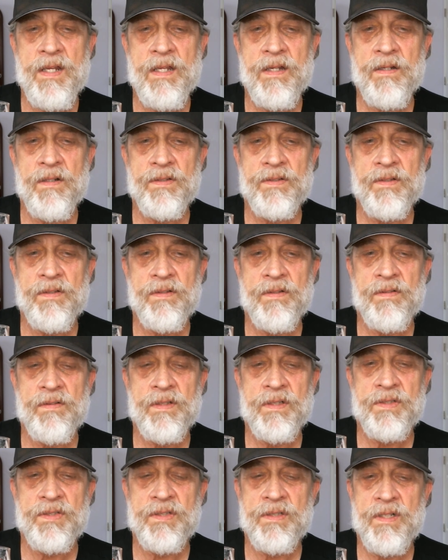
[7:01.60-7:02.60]
and also
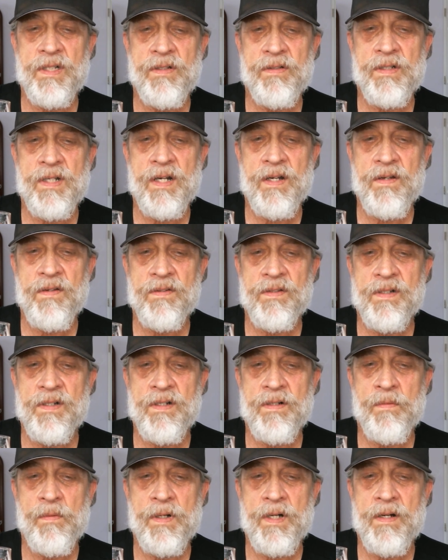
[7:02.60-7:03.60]
the Solano is there
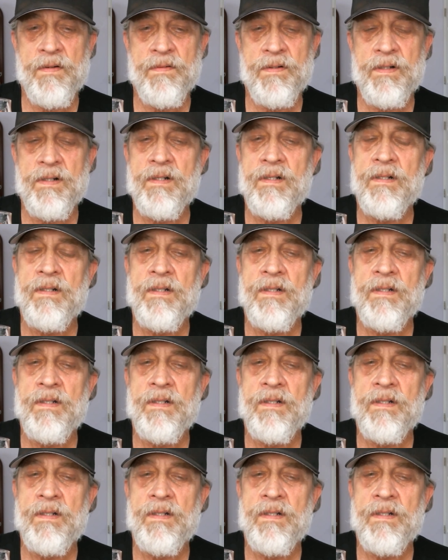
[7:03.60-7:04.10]
and whatever.